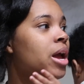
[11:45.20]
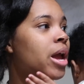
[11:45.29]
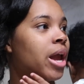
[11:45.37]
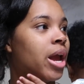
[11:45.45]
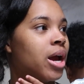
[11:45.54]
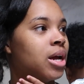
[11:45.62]

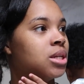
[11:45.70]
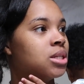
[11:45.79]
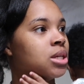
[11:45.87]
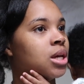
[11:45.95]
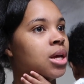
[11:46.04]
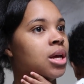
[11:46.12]
And
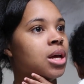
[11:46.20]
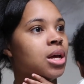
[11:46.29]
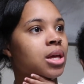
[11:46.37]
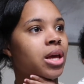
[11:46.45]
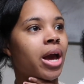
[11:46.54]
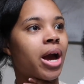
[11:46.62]

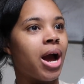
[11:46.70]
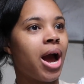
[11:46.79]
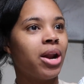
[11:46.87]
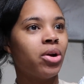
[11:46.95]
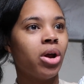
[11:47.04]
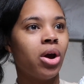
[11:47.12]
yeah,
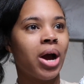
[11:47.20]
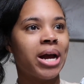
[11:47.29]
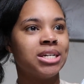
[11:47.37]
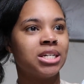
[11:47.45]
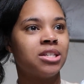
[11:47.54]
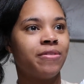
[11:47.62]
I don't know.
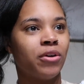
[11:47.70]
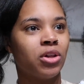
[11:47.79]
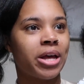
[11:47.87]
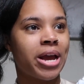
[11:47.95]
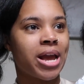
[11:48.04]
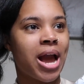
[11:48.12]
I just feel
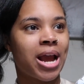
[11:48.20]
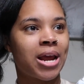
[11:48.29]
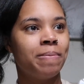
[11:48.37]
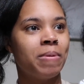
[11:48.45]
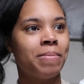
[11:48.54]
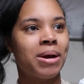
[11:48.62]
like I
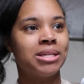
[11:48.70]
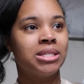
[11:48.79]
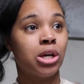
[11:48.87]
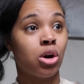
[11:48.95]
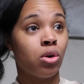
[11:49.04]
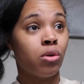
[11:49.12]
can be
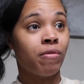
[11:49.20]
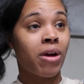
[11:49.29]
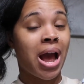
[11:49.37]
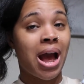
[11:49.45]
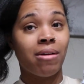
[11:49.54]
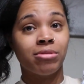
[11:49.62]
myself.
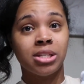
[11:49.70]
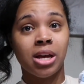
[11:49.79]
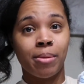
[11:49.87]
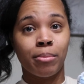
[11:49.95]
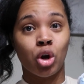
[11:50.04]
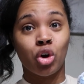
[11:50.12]
I have
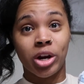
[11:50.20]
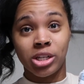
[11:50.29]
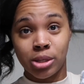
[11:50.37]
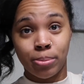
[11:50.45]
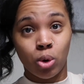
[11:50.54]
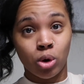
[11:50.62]
some
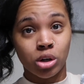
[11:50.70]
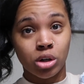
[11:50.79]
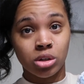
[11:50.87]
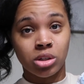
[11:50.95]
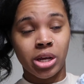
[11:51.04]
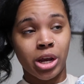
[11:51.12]
great
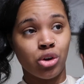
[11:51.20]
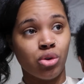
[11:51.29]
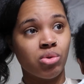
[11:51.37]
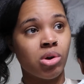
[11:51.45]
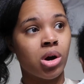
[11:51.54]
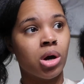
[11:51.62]
supporters and
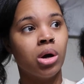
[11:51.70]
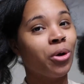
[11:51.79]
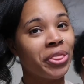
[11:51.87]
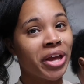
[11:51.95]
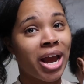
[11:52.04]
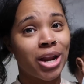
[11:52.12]
you all. I
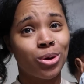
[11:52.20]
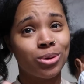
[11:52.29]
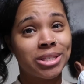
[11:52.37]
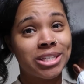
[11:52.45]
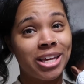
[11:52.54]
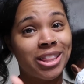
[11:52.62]
don't think I
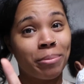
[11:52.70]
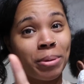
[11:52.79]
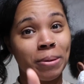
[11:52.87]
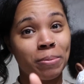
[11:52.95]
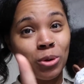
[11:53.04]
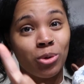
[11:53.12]
don't see the
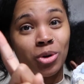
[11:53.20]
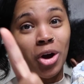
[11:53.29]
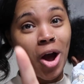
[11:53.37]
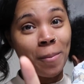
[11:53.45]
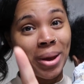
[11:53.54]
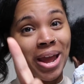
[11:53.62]
people who
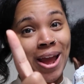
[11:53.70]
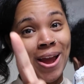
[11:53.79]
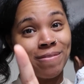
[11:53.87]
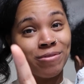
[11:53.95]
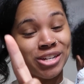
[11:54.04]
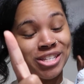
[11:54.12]
comment
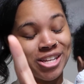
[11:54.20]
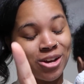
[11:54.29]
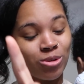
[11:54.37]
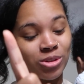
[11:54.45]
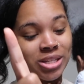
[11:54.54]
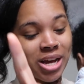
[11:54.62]
every
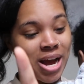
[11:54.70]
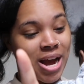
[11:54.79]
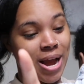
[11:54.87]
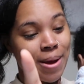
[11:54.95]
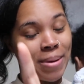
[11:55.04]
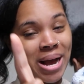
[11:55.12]
single
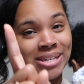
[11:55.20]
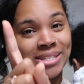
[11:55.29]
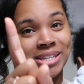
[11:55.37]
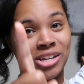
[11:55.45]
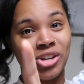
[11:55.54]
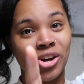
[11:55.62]
time. I
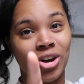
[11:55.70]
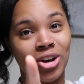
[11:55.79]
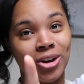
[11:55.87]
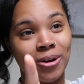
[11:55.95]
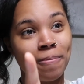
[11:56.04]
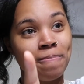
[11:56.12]
see
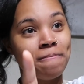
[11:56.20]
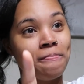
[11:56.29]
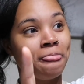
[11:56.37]
y'all.